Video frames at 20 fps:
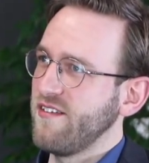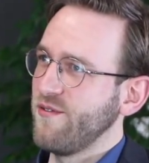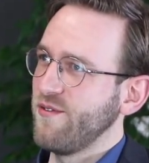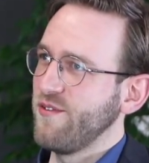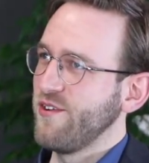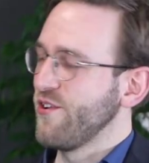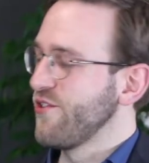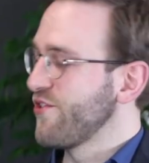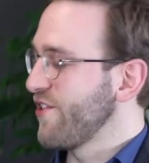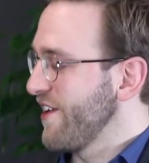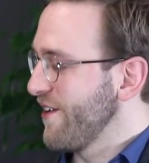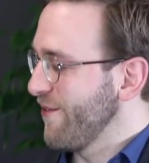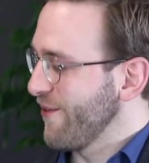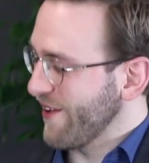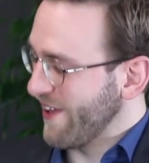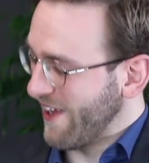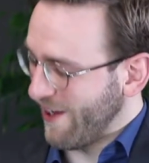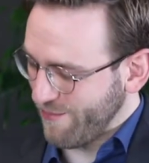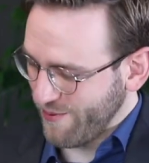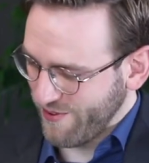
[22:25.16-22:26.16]
Usually what
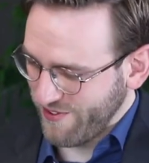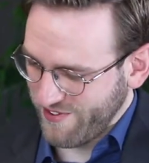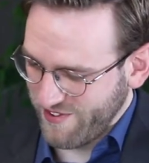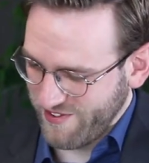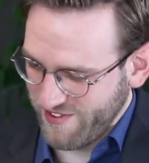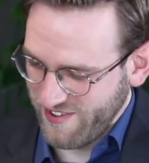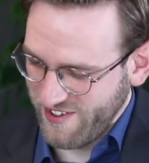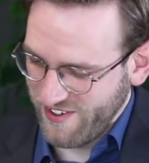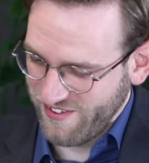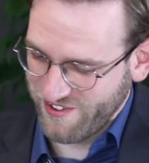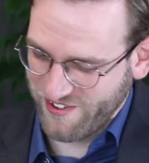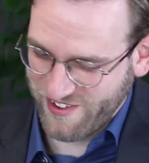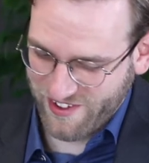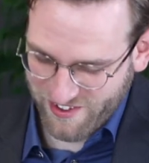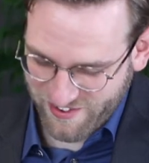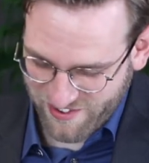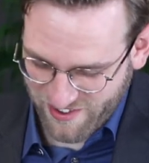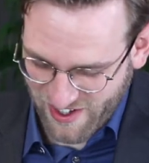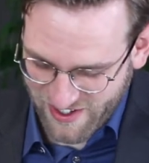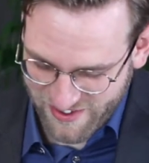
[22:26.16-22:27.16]
happens is an interesting
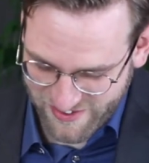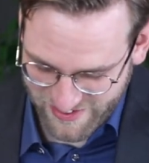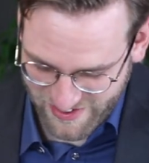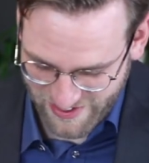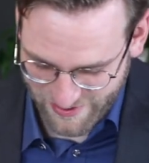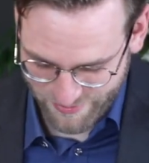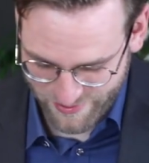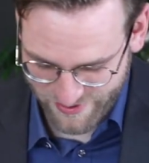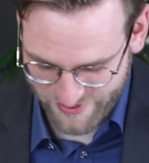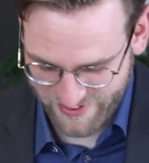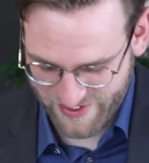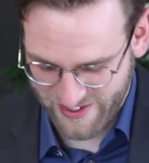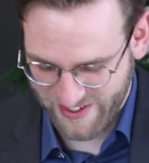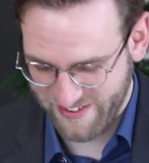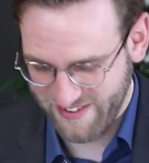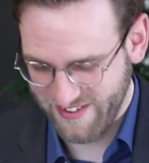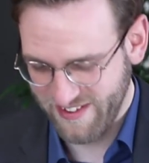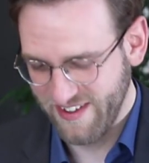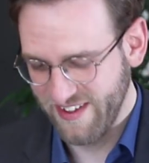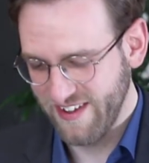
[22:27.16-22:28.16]
sidestep is
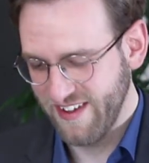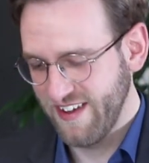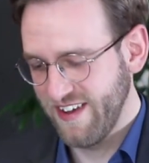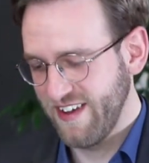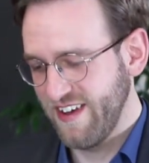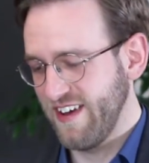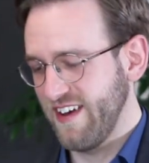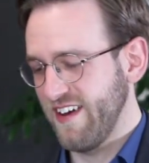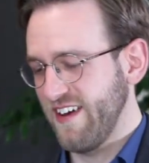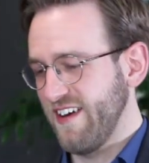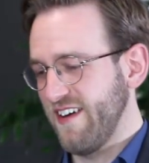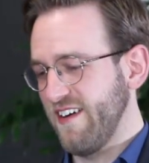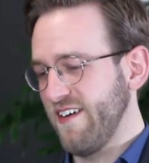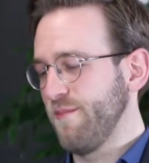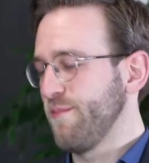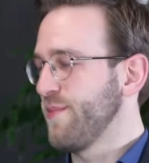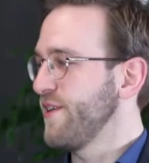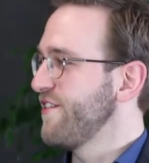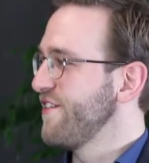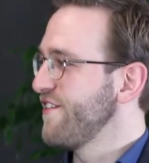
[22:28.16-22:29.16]
that
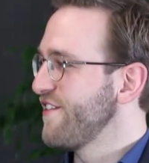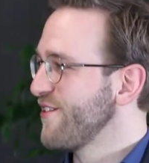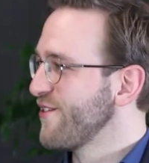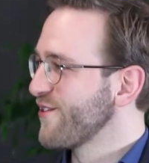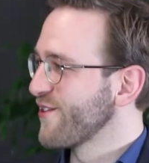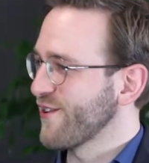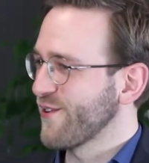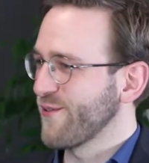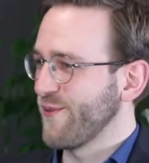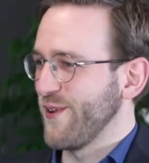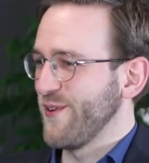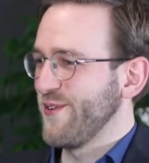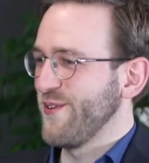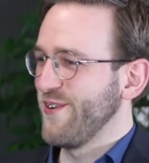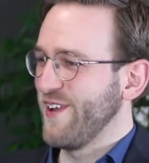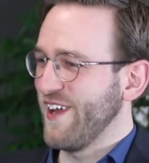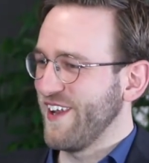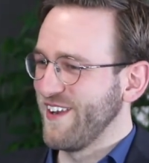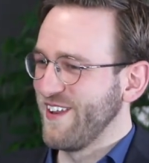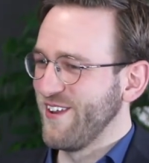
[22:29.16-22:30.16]
business users want to
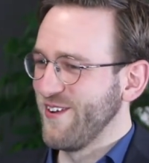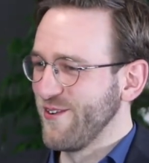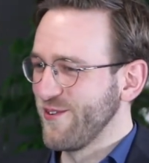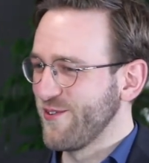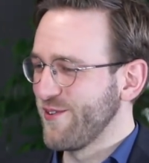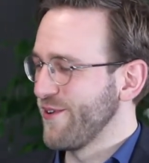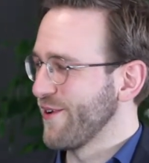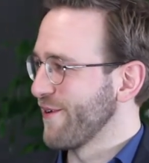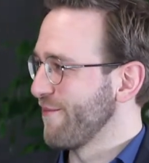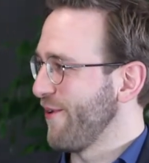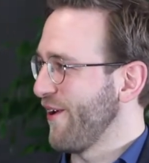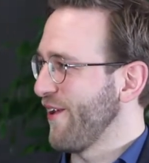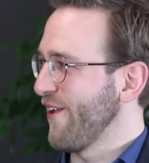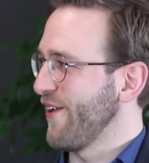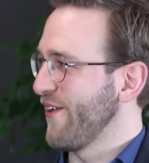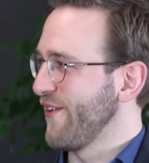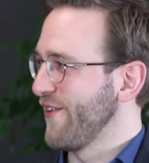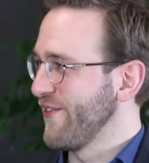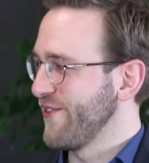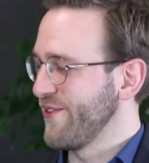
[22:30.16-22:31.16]
then use your
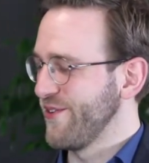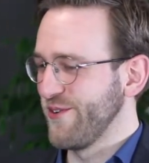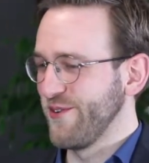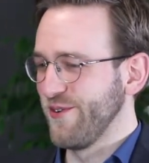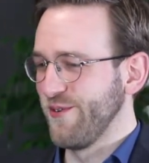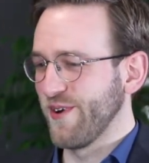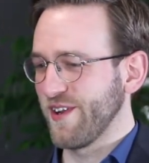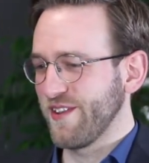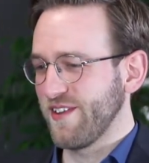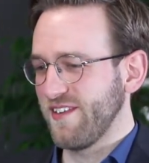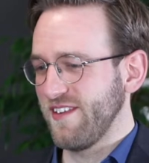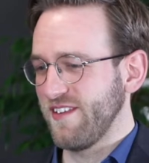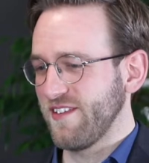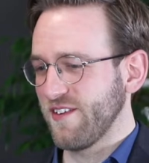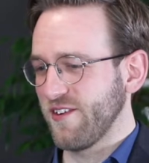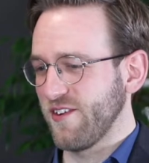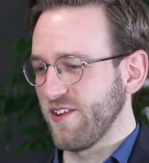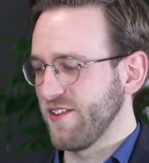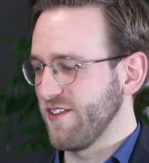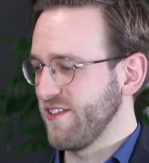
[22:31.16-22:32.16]
model to do what is
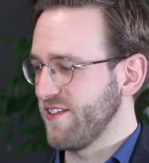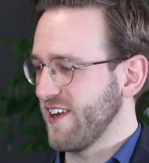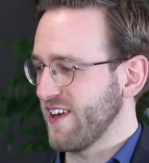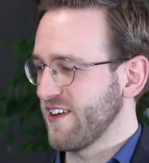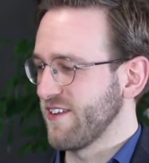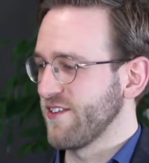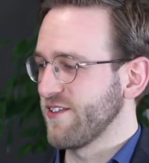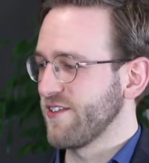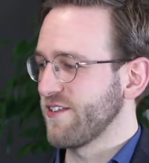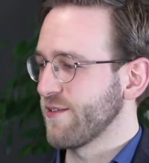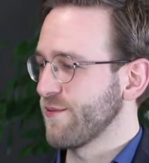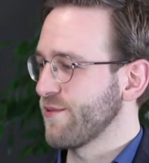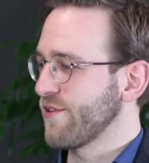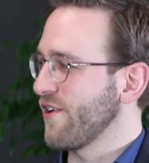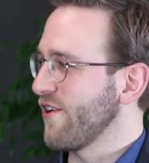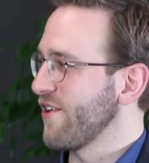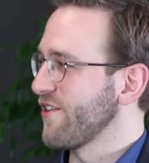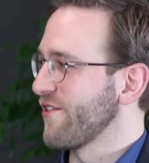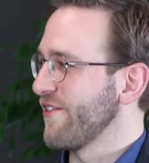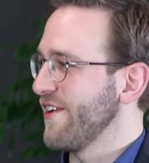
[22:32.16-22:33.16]
called in technical terms
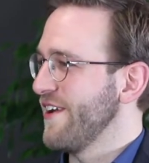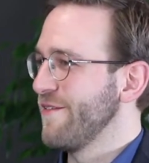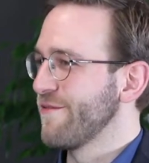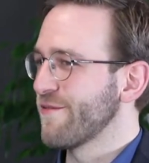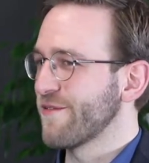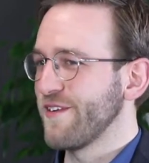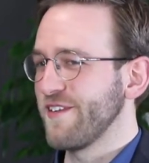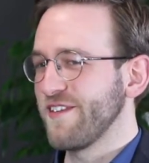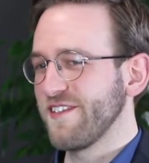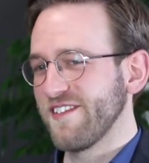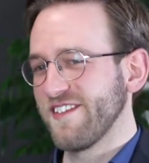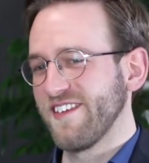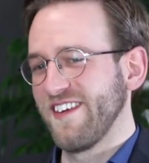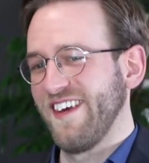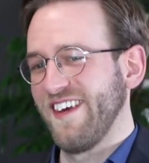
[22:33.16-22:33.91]
causal inference,